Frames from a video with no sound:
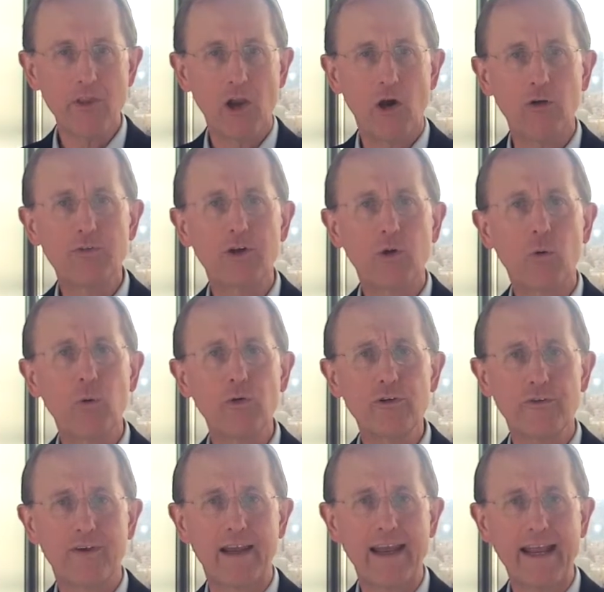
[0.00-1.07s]
Over the course
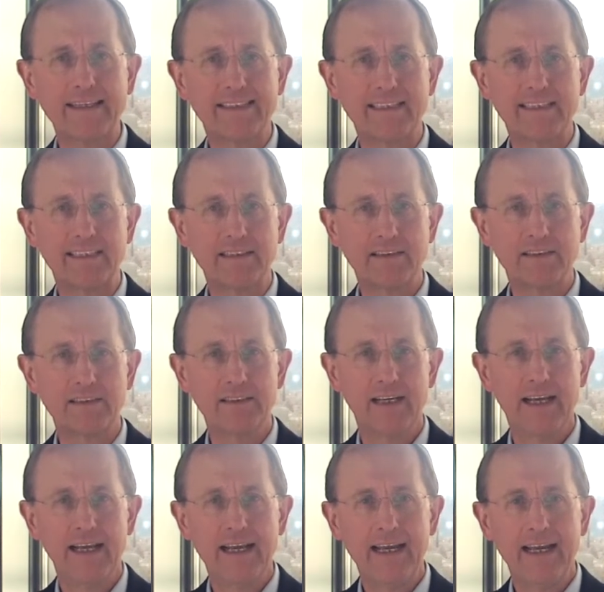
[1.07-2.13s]
of the next years,
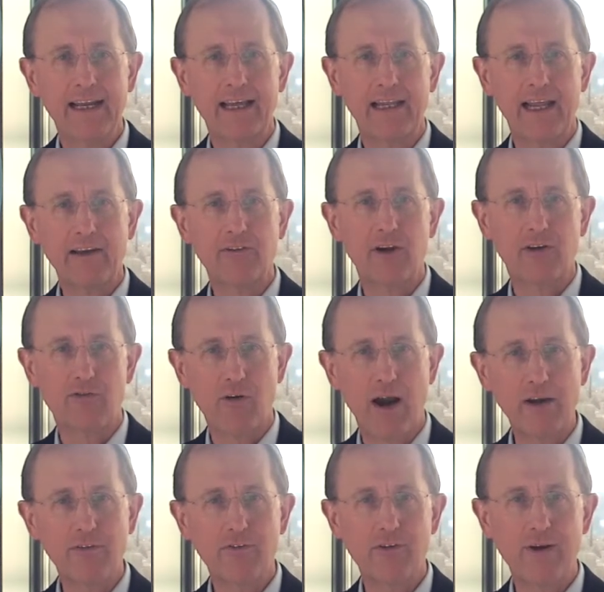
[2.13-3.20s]
electric
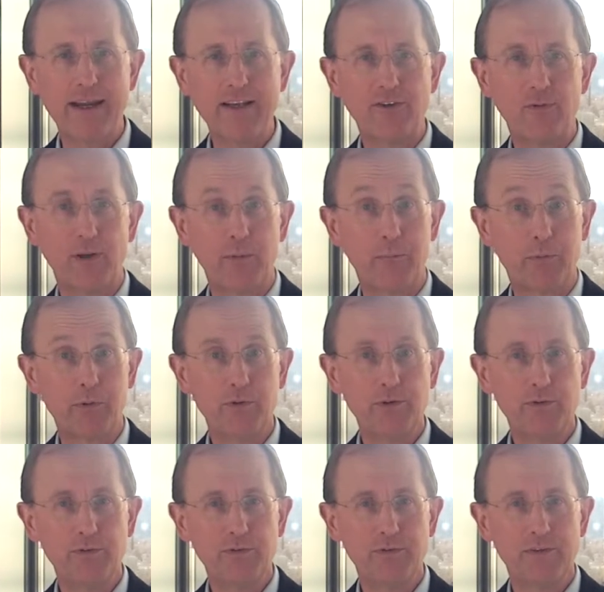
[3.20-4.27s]
drivetrains will
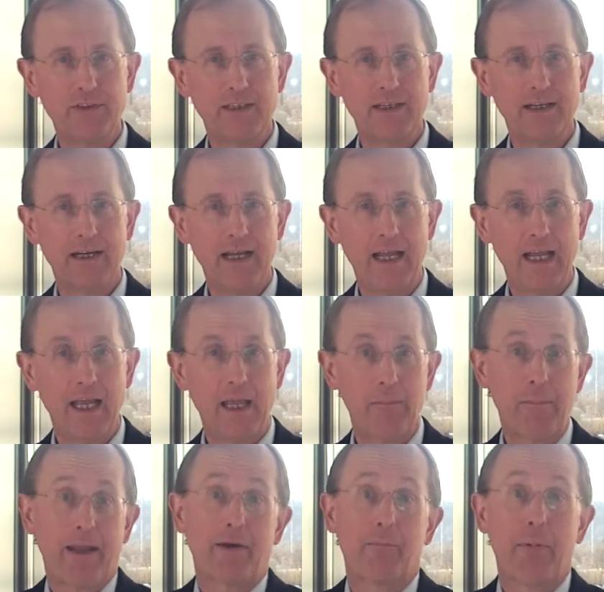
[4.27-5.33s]
improve,
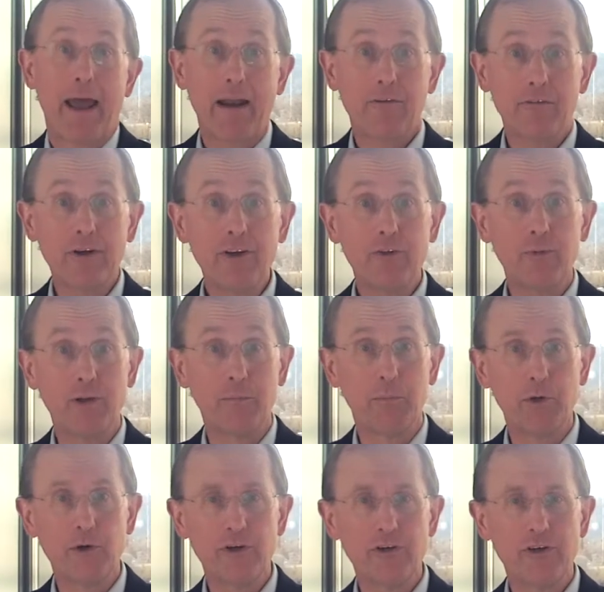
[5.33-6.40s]
better batteries will
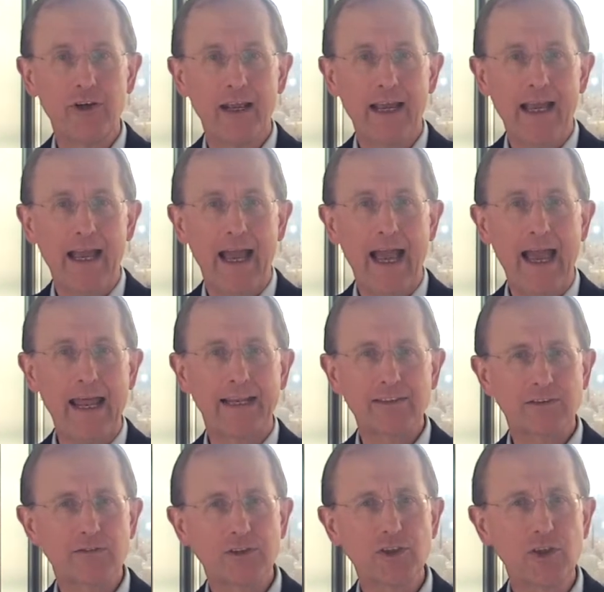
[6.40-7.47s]
emerge, and
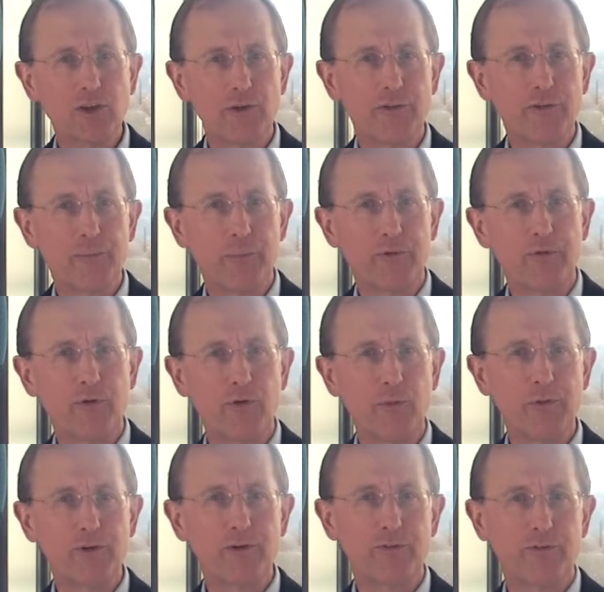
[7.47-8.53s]
as a result, the
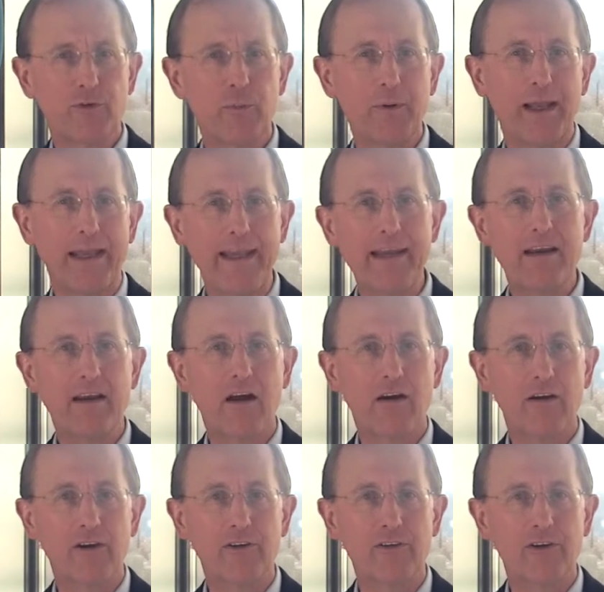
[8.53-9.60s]
performance of Formula E
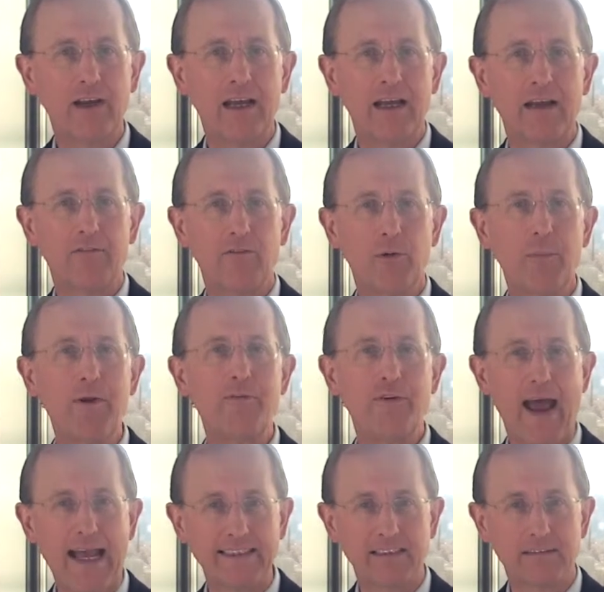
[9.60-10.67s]
cars will be
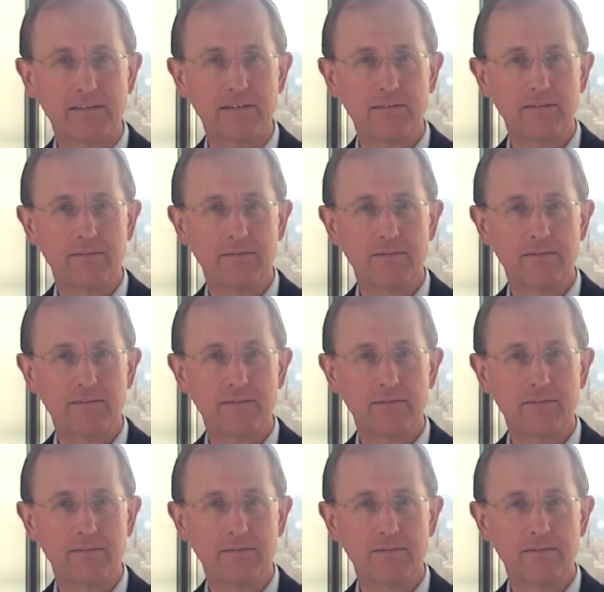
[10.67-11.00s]
faster.